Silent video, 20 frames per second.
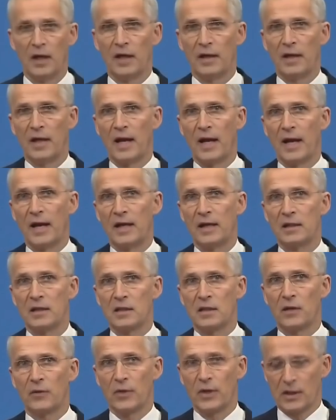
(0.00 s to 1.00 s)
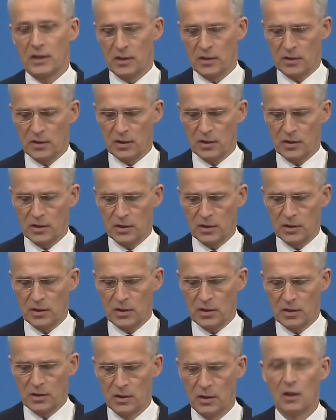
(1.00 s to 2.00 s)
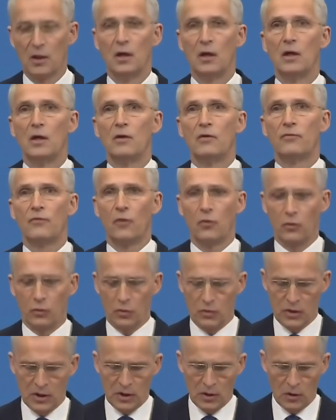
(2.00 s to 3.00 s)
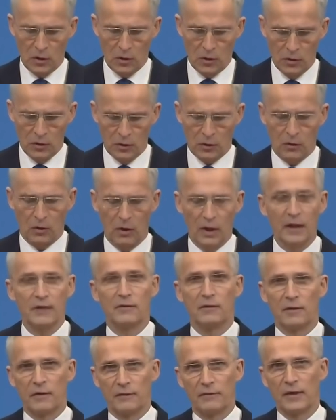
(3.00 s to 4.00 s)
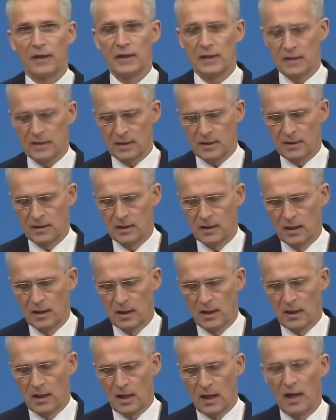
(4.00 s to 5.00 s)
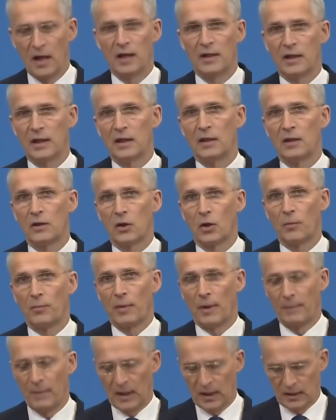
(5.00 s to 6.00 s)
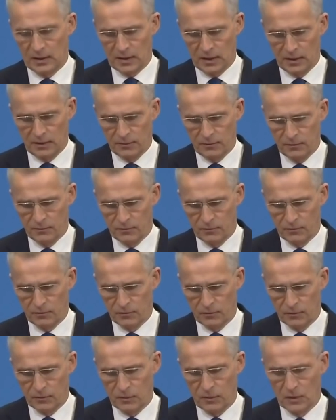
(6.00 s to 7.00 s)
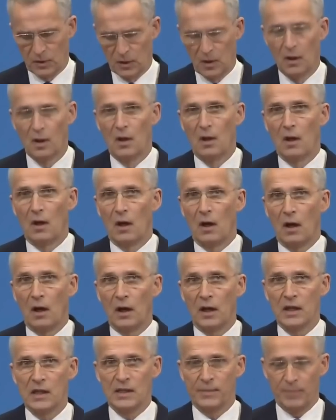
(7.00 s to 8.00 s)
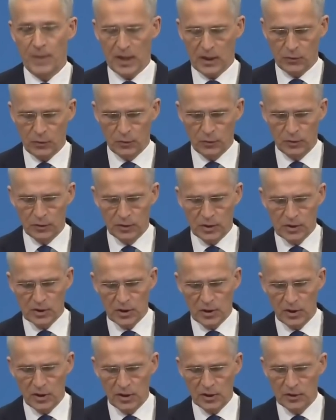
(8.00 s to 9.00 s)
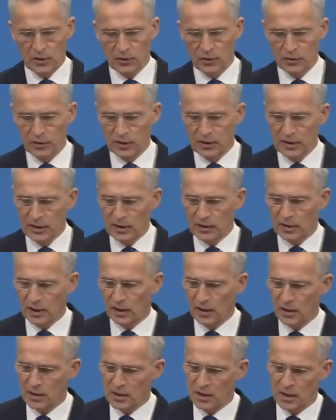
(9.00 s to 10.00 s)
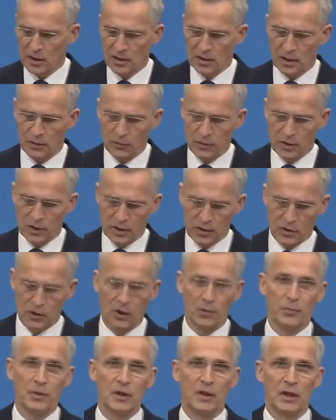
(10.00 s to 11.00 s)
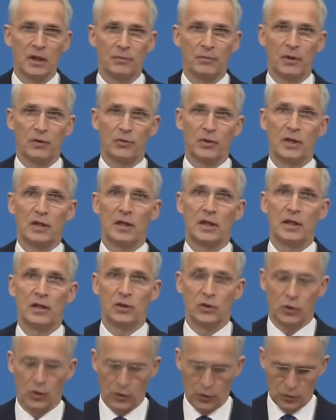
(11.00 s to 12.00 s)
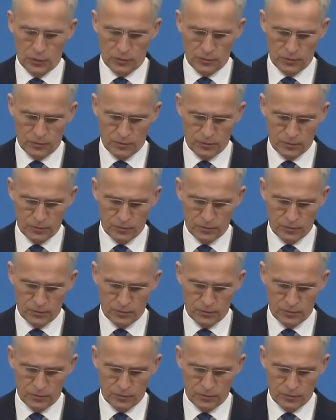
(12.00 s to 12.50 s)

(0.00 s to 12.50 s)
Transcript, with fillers: and enhance our exercises focusing on collective defense and interoperability. I expect we will decide on the details at our next summit in Madrid in June.